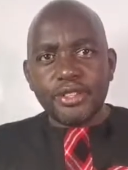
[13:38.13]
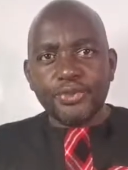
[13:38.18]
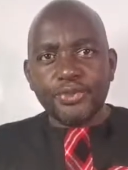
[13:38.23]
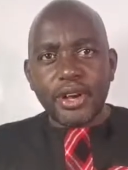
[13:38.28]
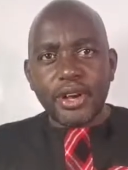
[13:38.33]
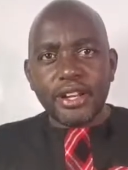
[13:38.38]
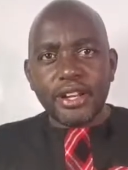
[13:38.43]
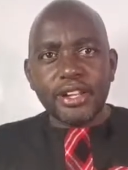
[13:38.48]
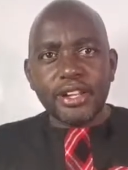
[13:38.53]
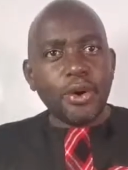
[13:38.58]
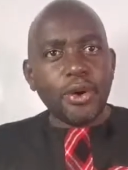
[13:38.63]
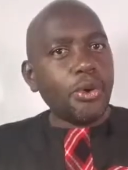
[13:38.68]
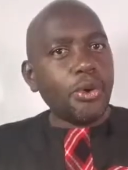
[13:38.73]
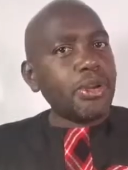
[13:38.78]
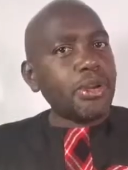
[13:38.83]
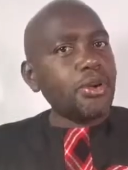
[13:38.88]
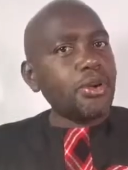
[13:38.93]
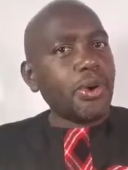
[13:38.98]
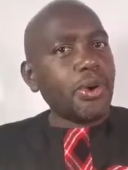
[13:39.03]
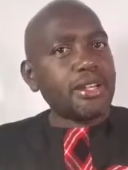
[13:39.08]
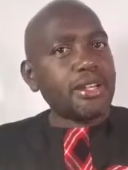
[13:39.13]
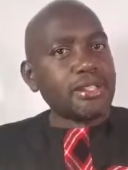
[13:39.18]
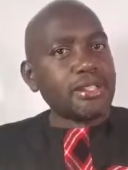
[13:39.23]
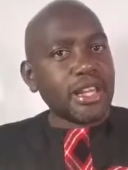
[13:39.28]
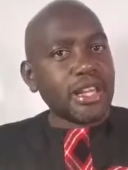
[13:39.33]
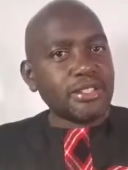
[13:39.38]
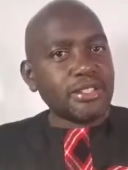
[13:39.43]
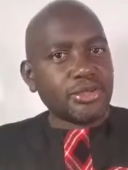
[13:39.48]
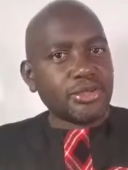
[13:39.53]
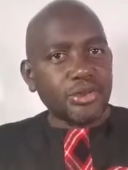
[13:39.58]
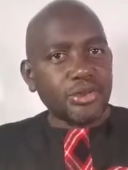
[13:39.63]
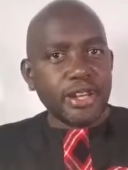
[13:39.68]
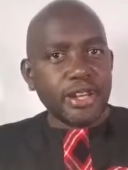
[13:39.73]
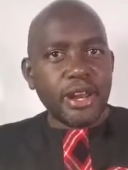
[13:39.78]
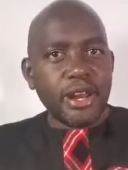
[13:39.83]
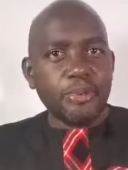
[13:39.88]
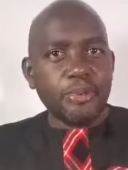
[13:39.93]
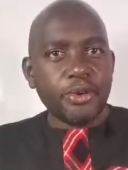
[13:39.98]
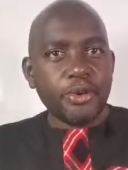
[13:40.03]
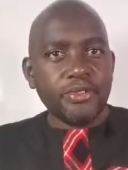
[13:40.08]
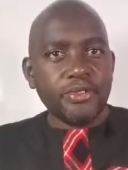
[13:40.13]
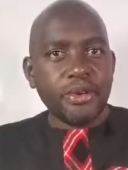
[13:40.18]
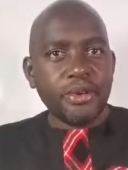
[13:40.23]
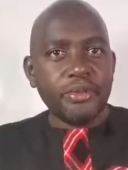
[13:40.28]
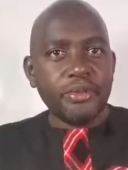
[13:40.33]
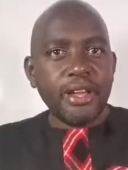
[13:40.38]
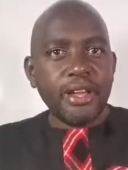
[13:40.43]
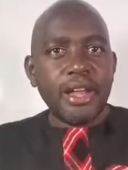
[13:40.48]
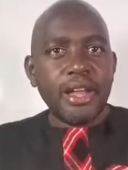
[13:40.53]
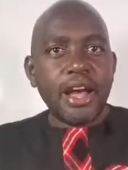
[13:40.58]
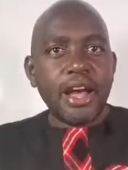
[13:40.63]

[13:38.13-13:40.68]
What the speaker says: if you had the only one chance to read a proverb?